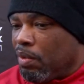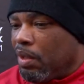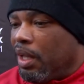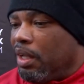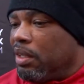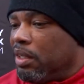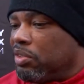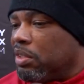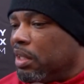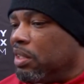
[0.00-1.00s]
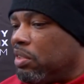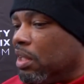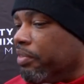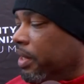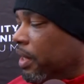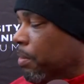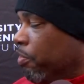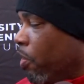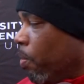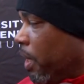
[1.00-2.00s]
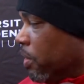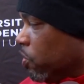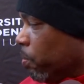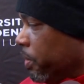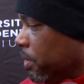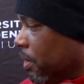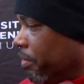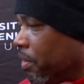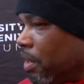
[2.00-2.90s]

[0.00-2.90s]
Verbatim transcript: Yeah, it's it's tough. Any game you fall behind is going to be tough.